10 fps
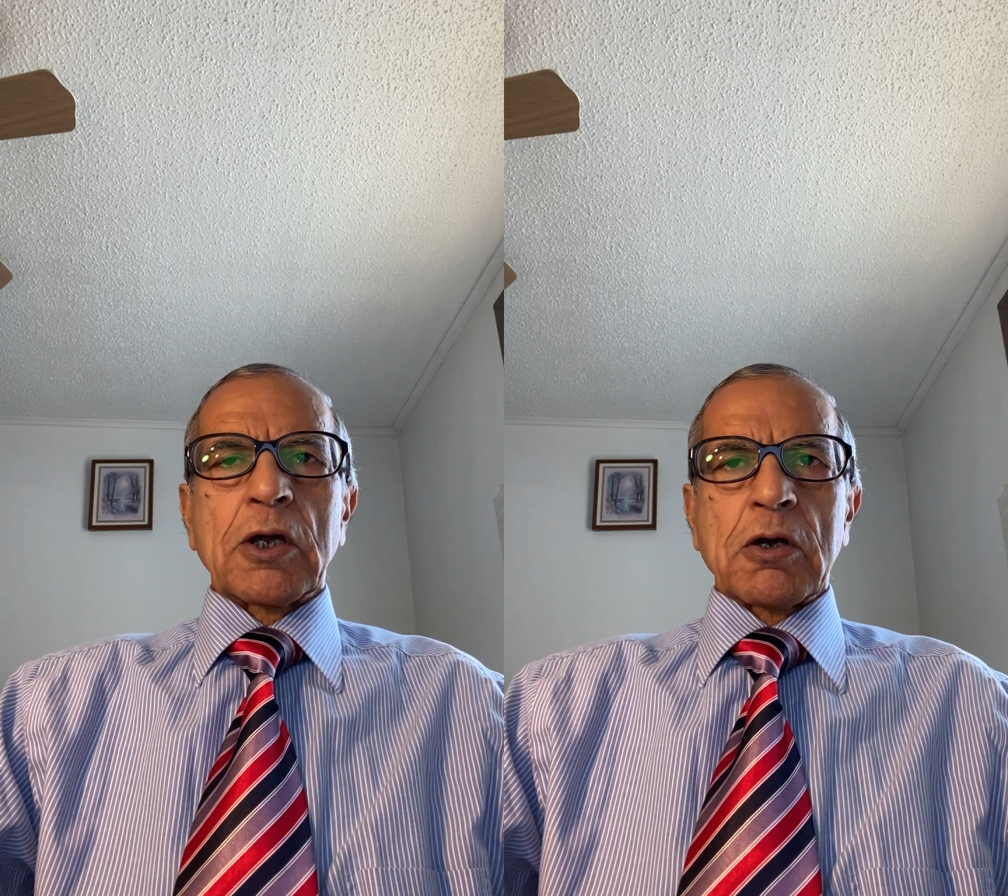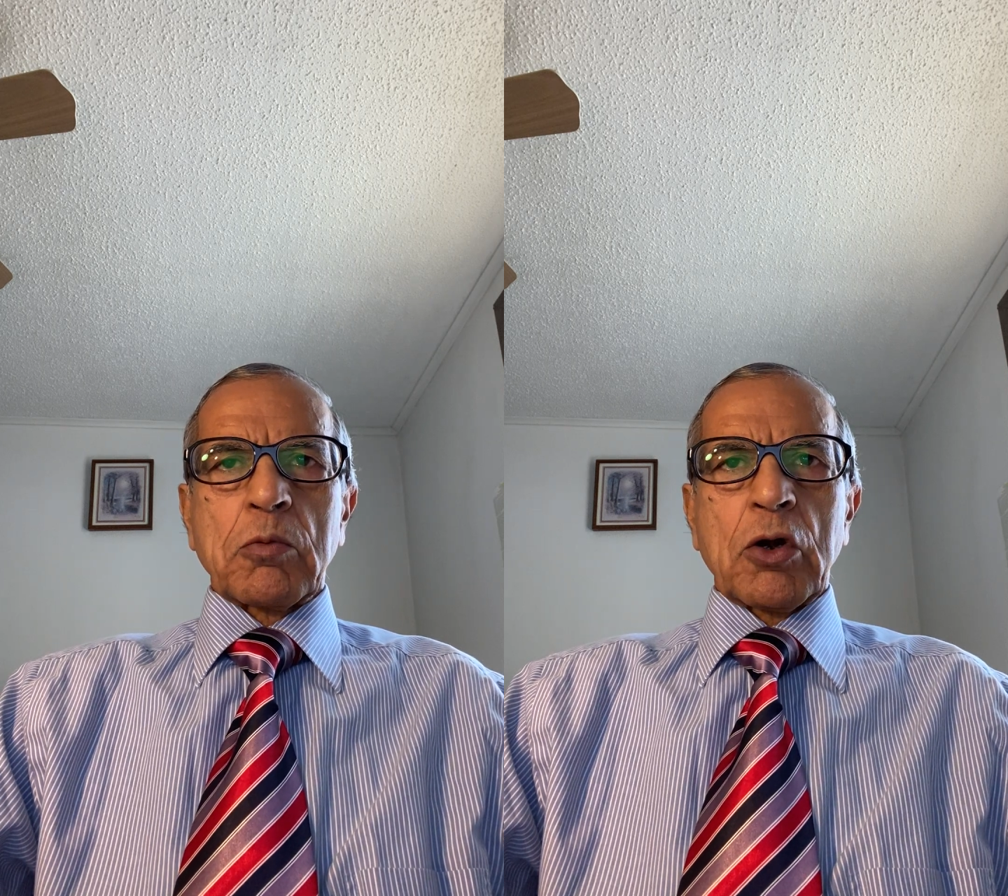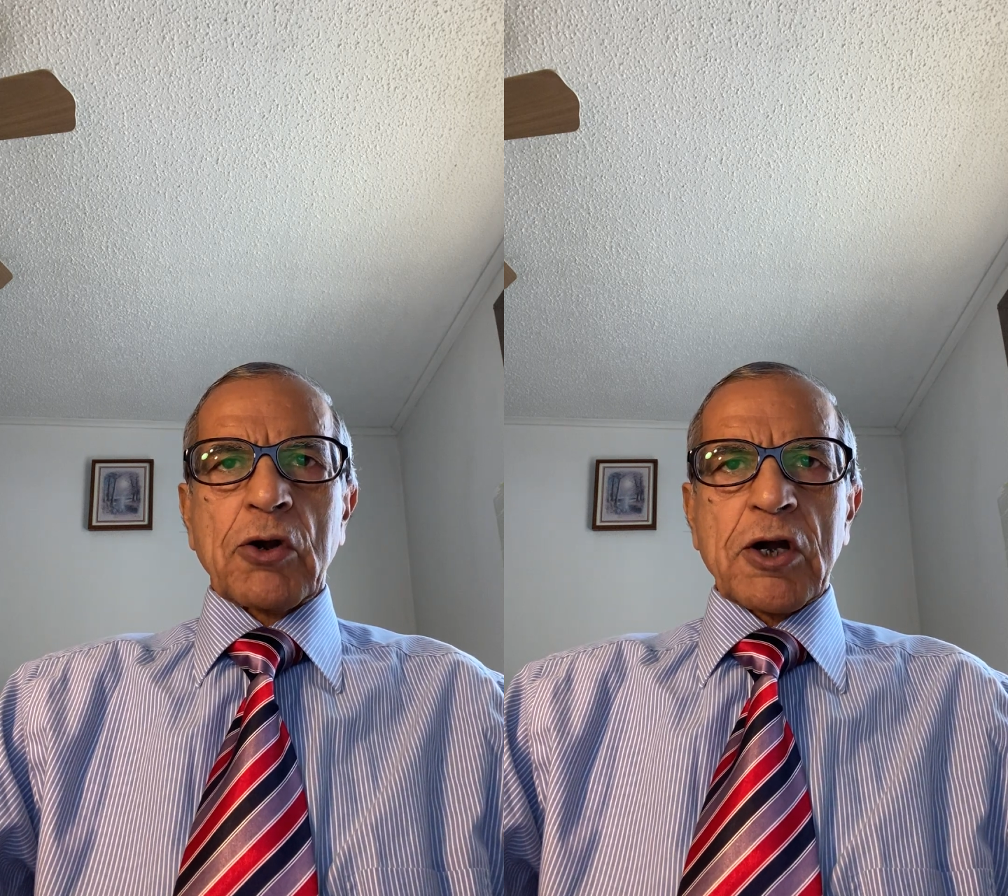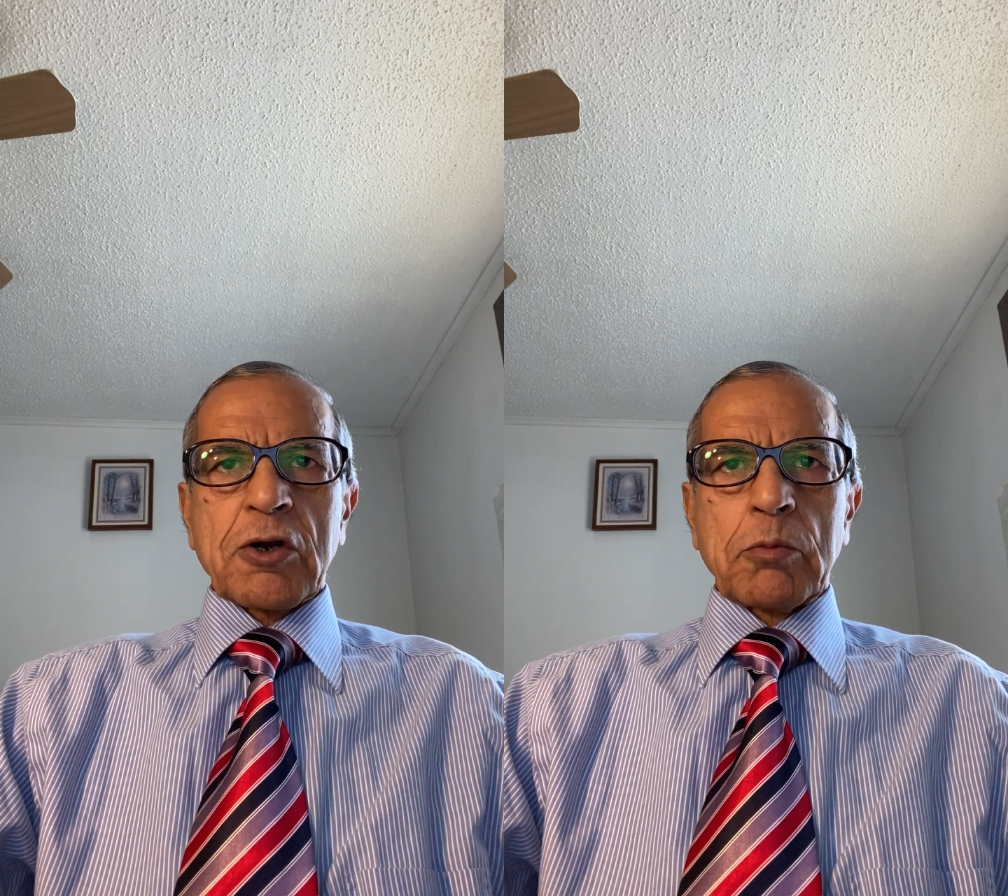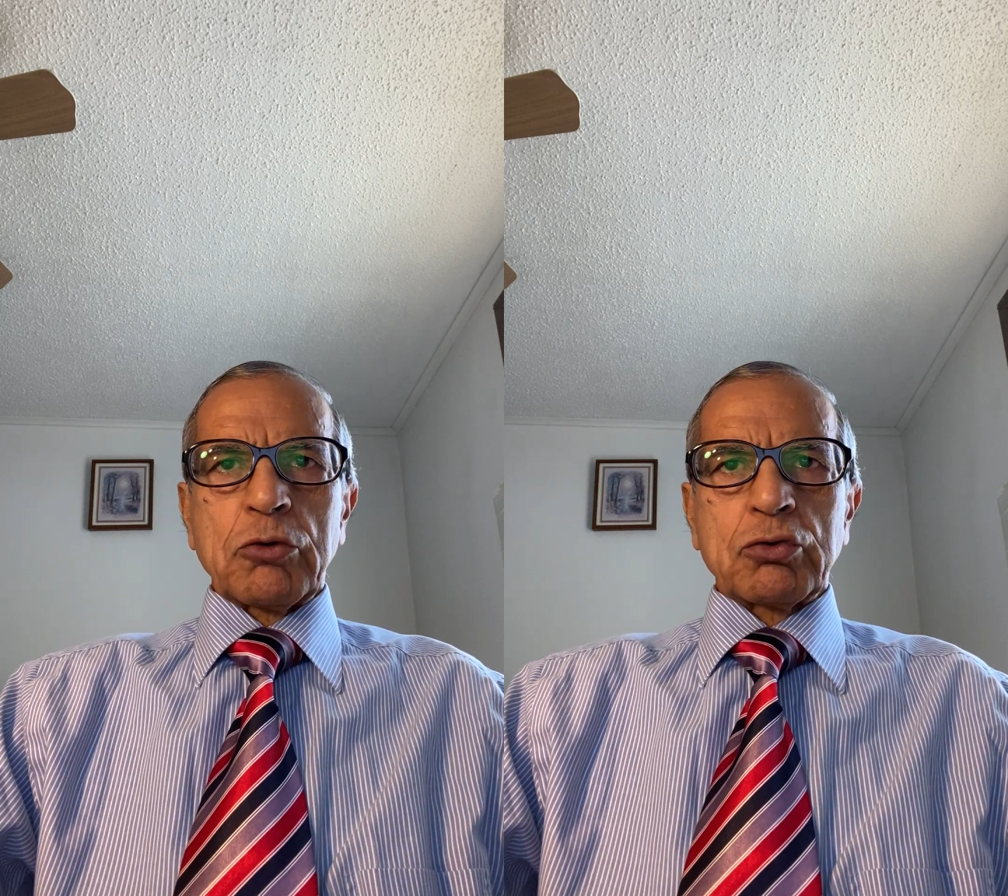terrible
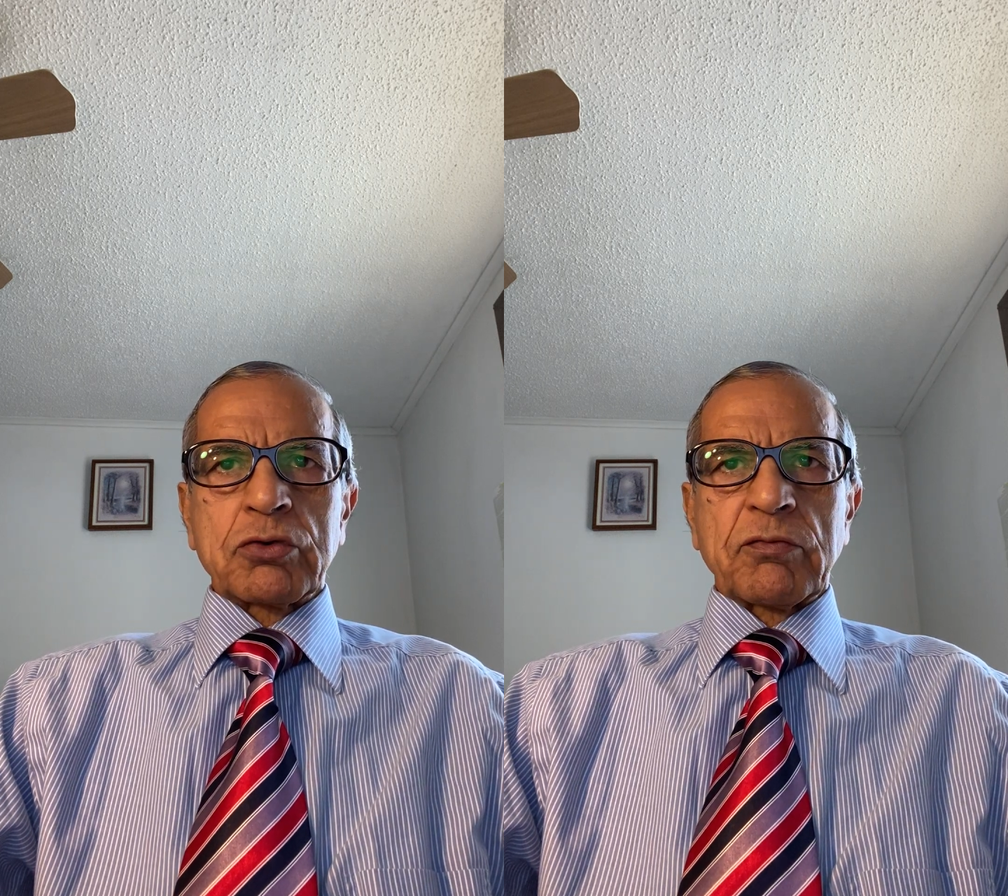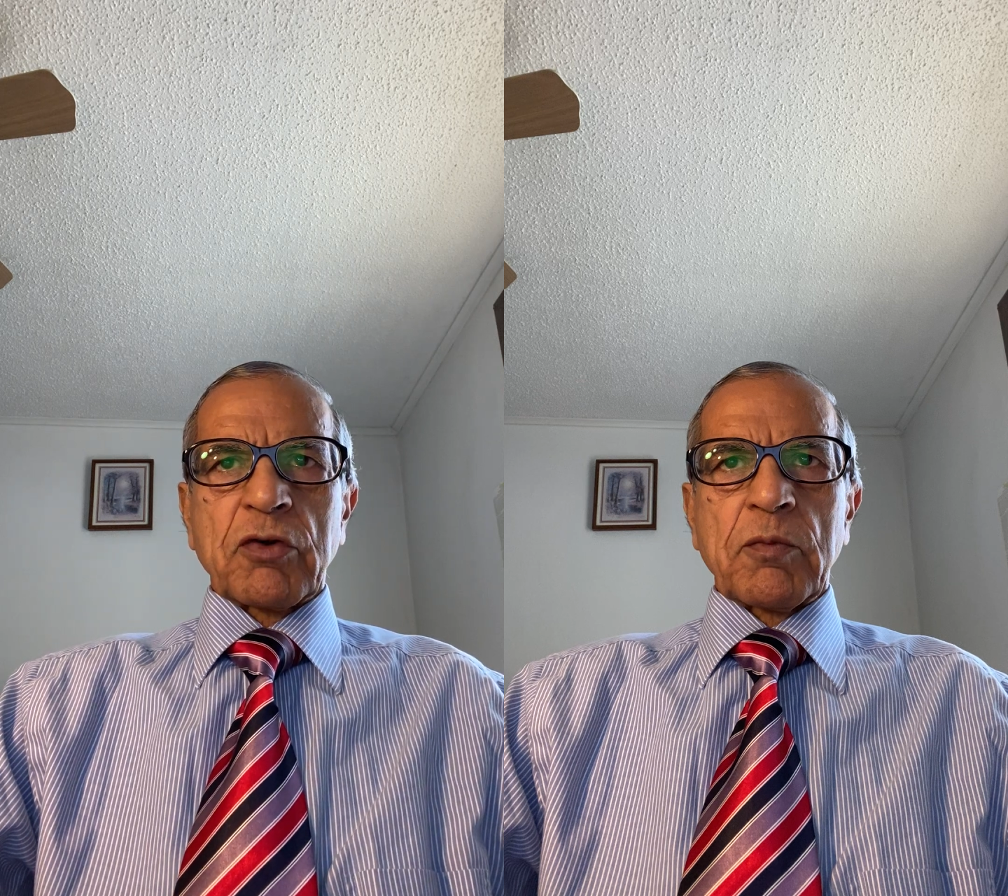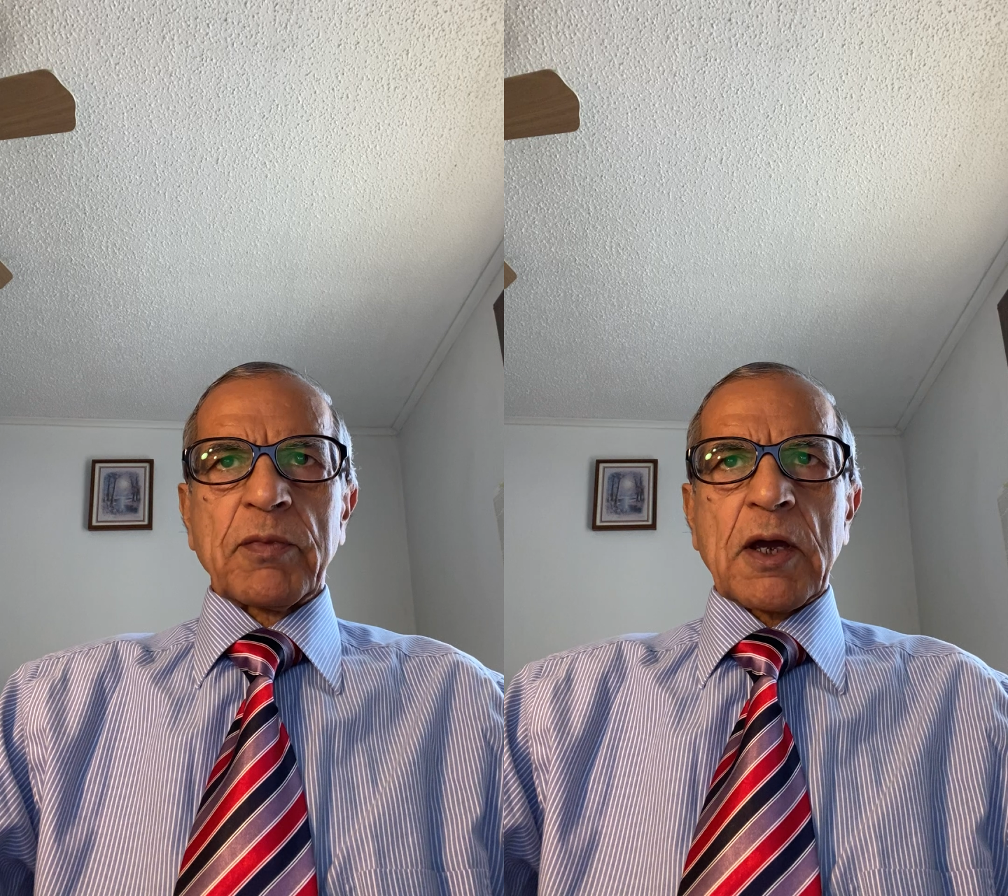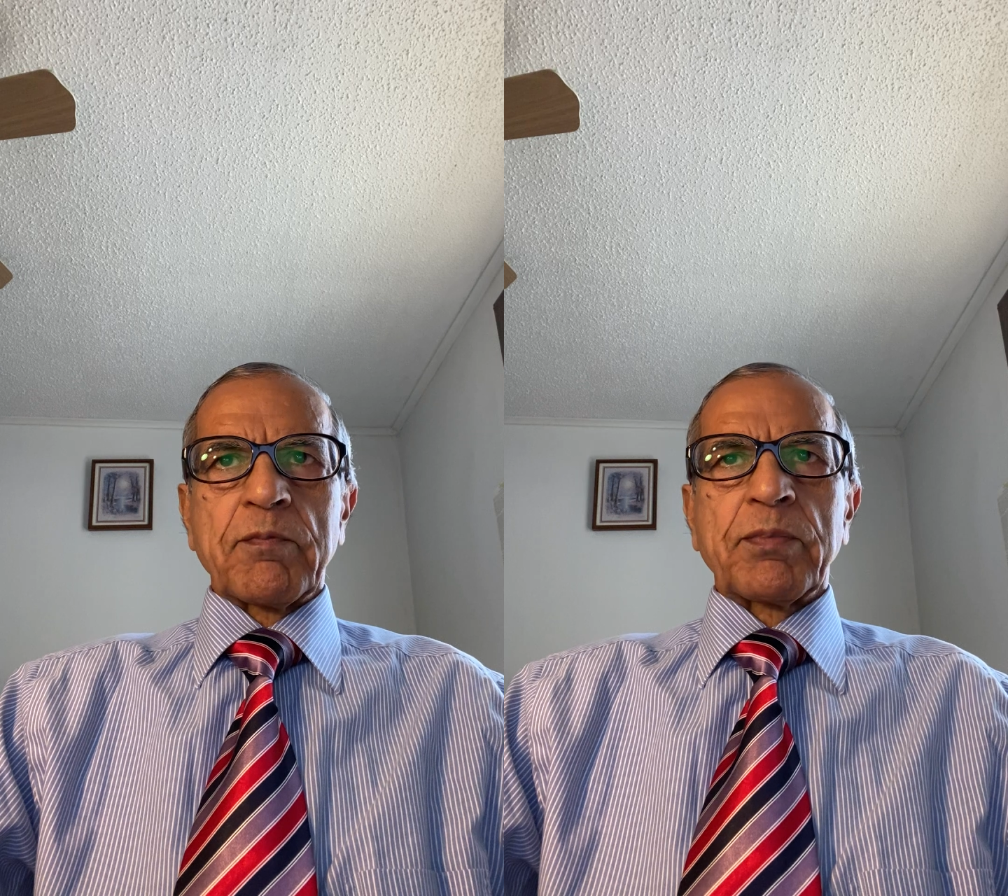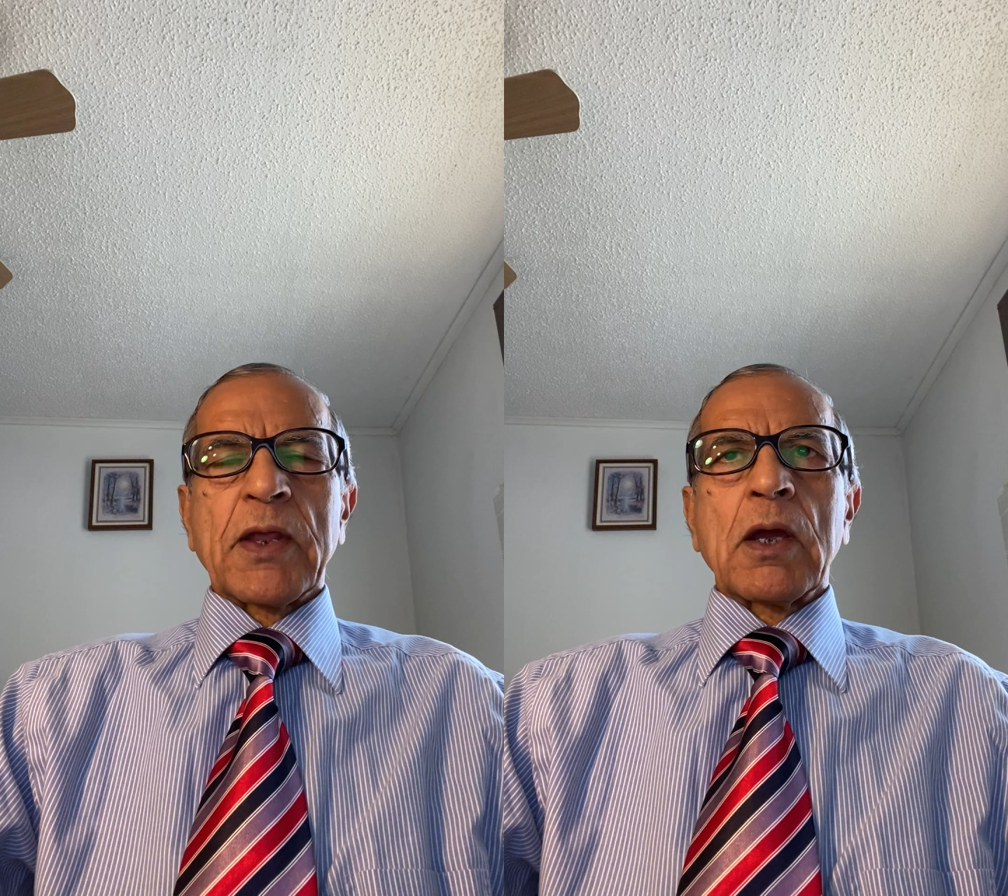retribution from them.